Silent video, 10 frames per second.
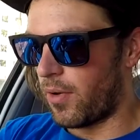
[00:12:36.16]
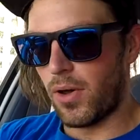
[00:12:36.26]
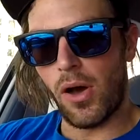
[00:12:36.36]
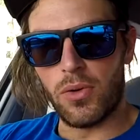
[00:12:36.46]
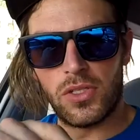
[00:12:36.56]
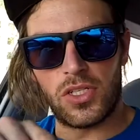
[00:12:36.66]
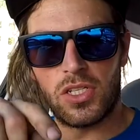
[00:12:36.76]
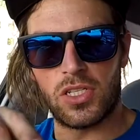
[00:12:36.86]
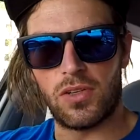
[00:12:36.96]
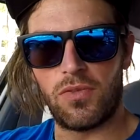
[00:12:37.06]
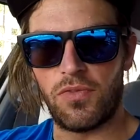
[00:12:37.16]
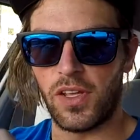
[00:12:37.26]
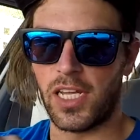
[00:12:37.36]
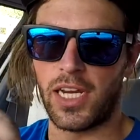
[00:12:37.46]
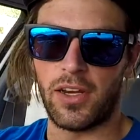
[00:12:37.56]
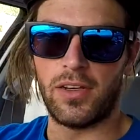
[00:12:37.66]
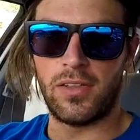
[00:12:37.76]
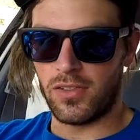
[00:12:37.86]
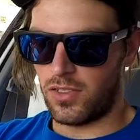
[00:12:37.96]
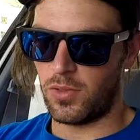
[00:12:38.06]
was just putting
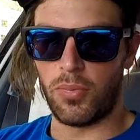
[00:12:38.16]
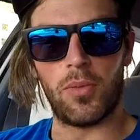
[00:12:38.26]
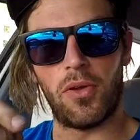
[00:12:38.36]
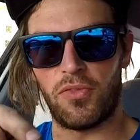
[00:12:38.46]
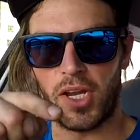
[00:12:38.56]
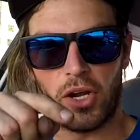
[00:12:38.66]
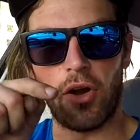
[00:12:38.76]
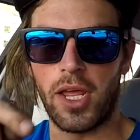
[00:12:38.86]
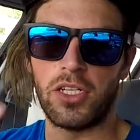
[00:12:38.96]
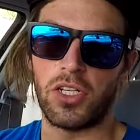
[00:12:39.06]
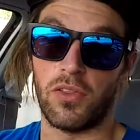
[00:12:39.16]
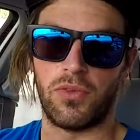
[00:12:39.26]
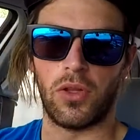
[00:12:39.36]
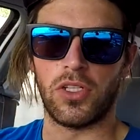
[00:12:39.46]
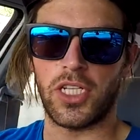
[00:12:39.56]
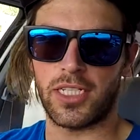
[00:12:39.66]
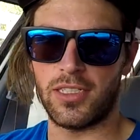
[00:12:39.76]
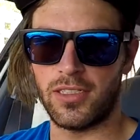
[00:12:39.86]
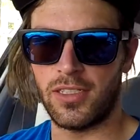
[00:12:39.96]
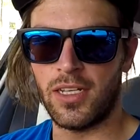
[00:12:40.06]
my finger on each of the fuel
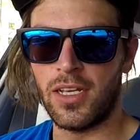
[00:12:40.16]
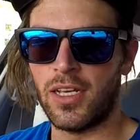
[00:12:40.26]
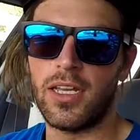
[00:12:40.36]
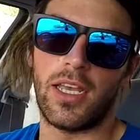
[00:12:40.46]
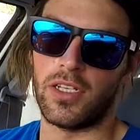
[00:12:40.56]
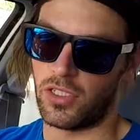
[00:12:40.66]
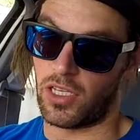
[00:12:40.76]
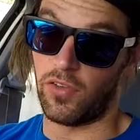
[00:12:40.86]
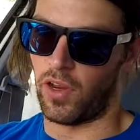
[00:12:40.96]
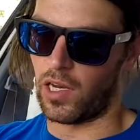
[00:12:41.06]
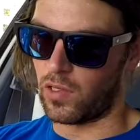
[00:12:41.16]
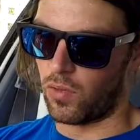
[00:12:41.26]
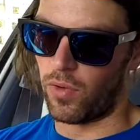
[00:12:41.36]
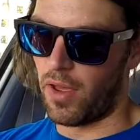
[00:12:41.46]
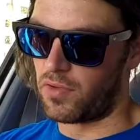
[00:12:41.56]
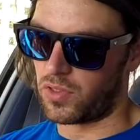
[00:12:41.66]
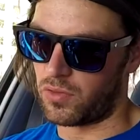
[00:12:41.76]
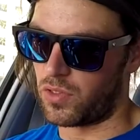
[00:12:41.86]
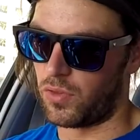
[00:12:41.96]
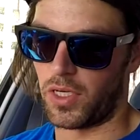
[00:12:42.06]
injectors and just giving it a little rev as it was
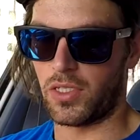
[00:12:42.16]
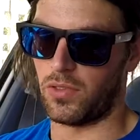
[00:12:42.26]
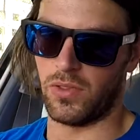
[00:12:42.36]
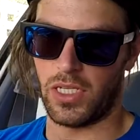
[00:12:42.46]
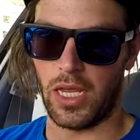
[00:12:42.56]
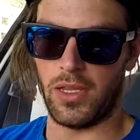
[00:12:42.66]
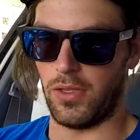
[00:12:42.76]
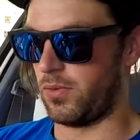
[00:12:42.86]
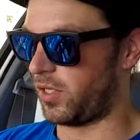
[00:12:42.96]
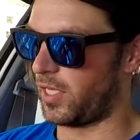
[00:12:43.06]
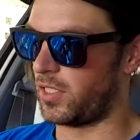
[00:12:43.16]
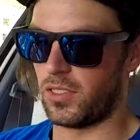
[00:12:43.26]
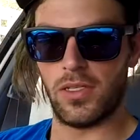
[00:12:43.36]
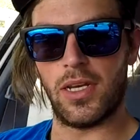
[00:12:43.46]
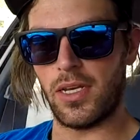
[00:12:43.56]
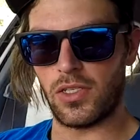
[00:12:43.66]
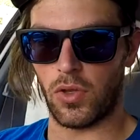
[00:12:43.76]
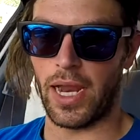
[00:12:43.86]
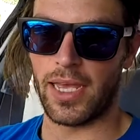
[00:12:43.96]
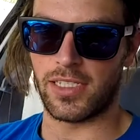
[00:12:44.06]
doing, because it was only sort
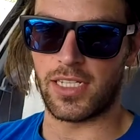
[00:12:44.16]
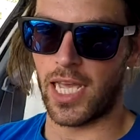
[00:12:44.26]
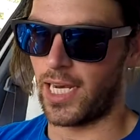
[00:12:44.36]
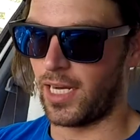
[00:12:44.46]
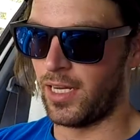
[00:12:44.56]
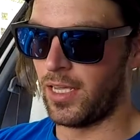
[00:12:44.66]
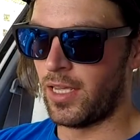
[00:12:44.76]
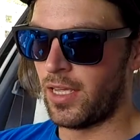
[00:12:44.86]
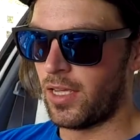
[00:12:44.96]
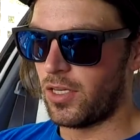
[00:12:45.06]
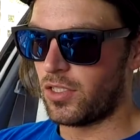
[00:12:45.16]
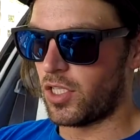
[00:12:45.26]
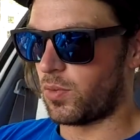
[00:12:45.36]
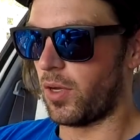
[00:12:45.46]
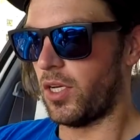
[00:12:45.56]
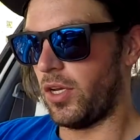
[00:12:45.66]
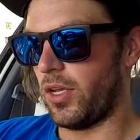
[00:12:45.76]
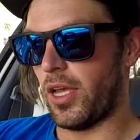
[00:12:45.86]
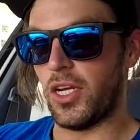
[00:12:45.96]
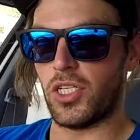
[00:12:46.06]
of hesitating just when you
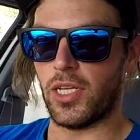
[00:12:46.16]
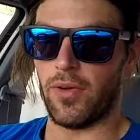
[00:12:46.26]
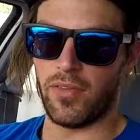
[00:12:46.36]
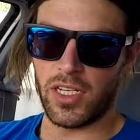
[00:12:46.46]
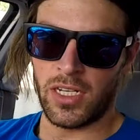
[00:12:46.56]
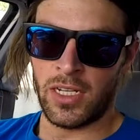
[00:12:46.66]
initially rev it.